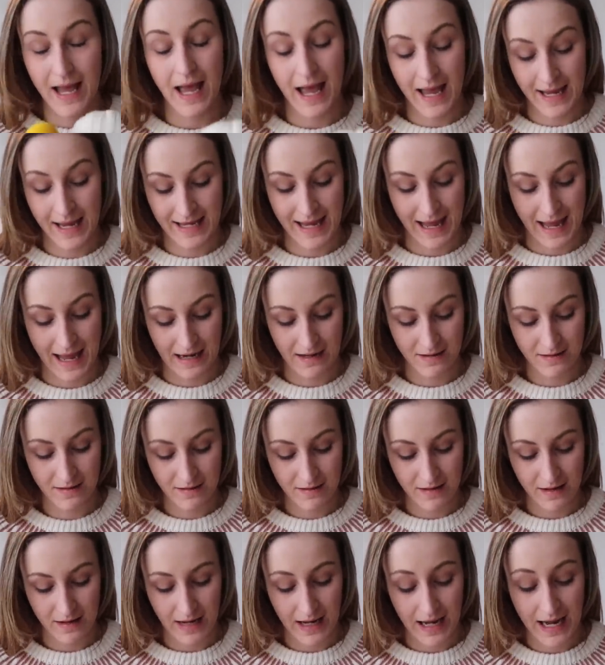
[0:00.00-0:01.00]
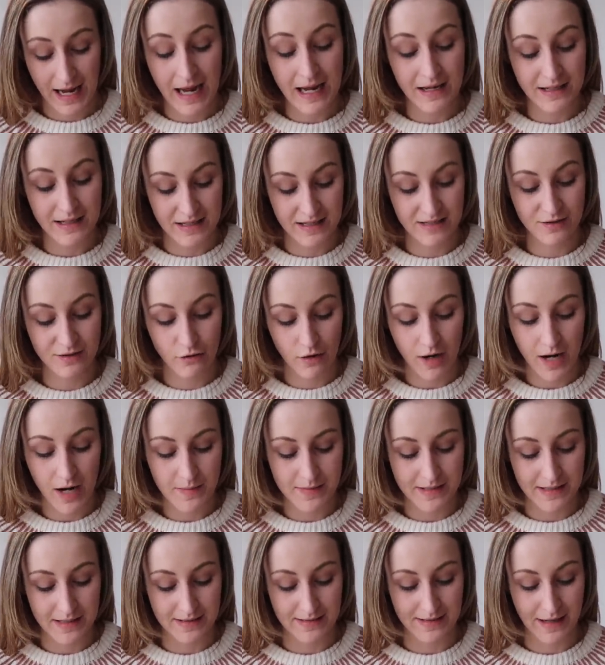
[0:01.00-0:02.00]
again, it,
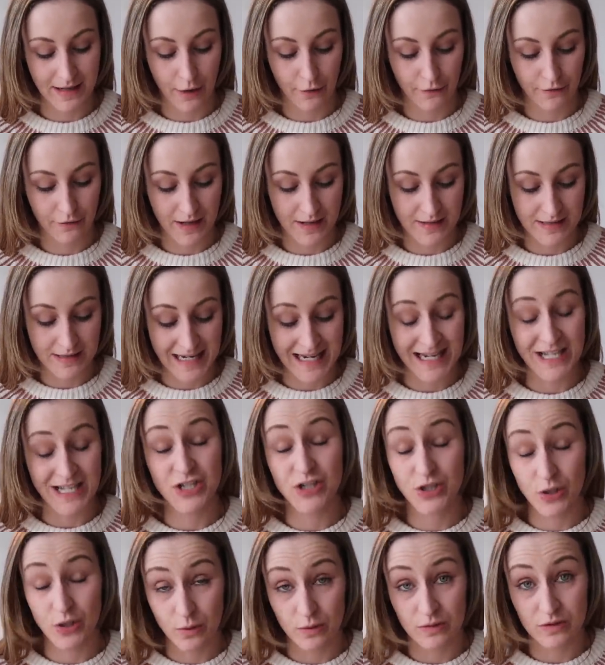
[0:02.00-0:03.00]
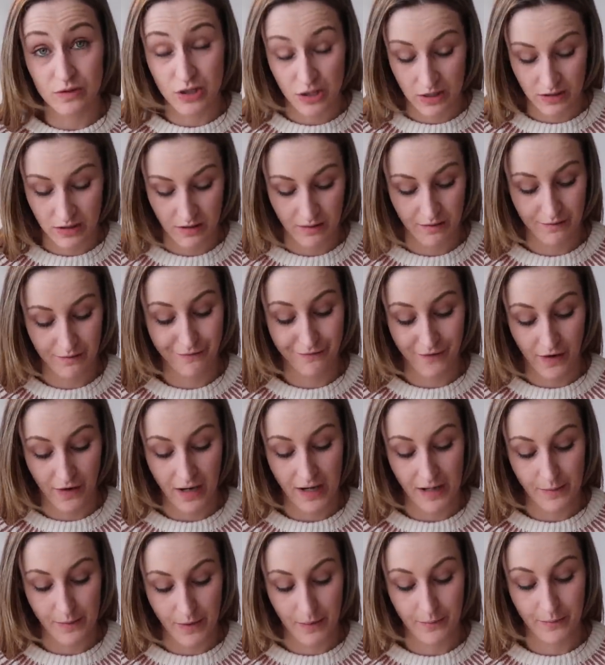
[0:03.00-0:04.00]
describes itself as indulgent
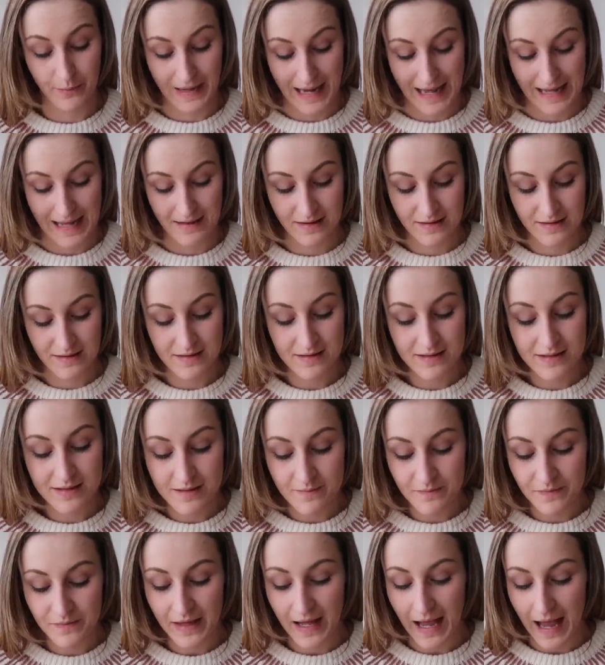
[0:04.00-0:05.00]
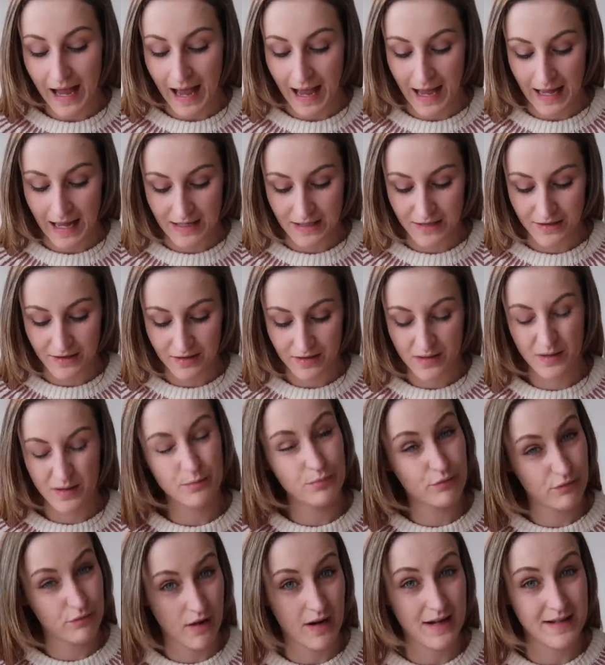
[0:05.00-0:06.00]
fibre blends and the
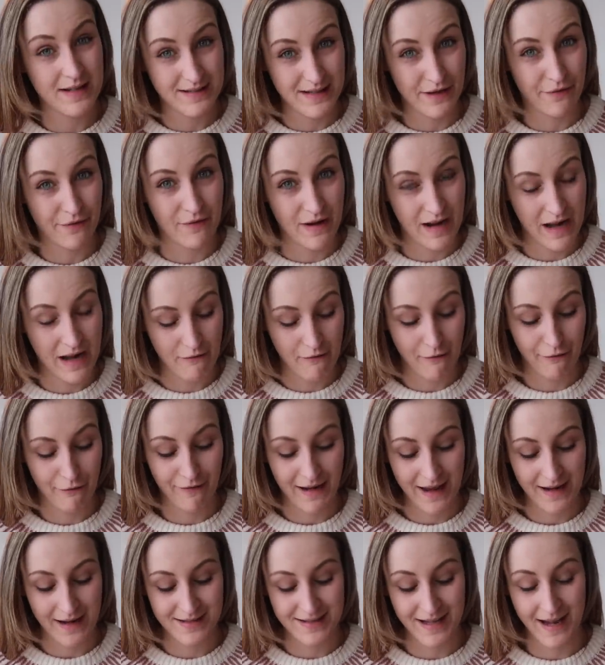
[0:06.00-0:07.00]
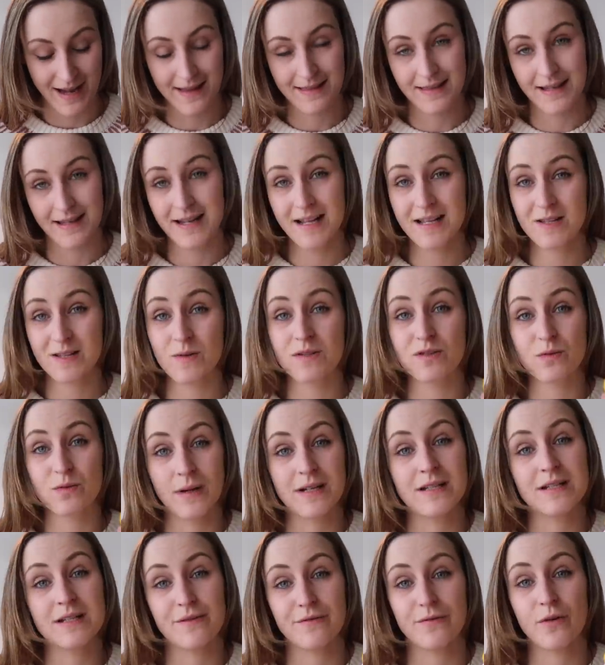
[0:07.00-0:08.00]
price definitely reflects that. I think this was
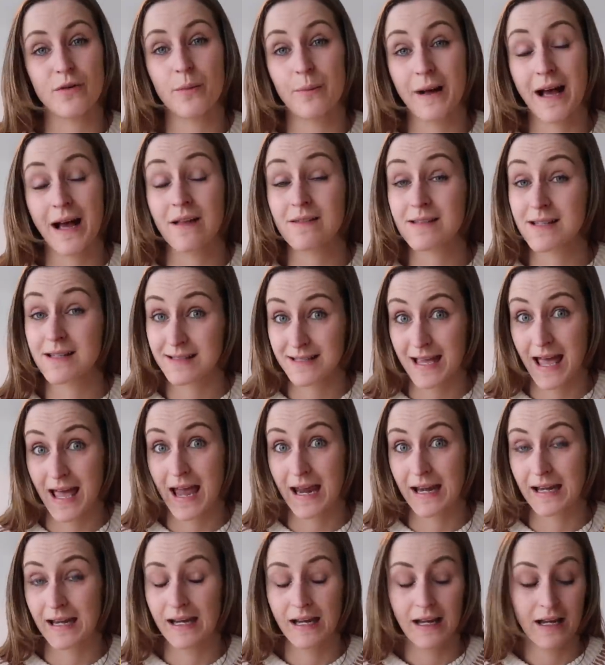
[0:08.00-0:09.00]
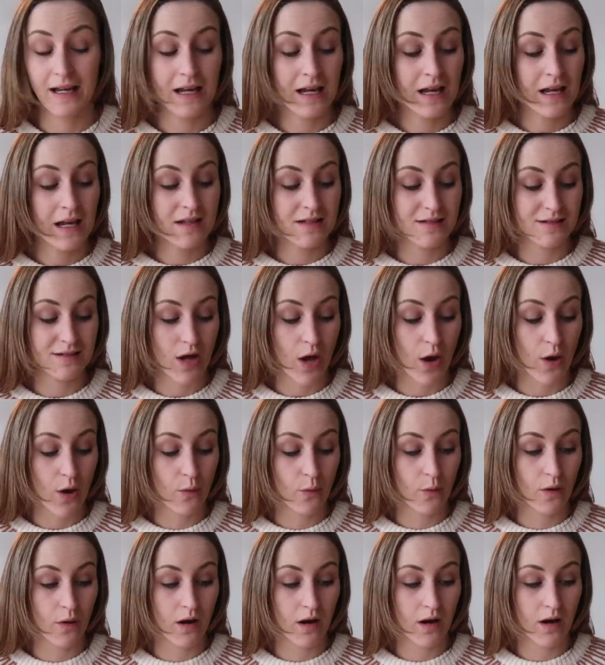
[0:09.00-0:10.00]
£24 a skein,
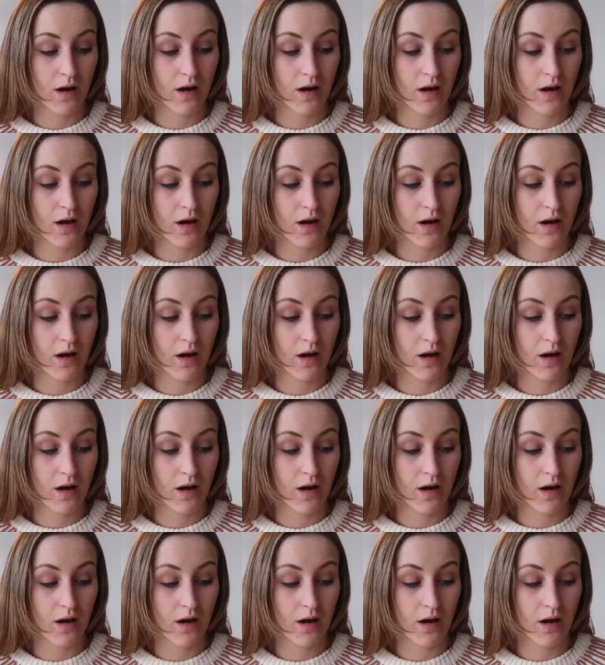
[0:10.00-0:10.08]
so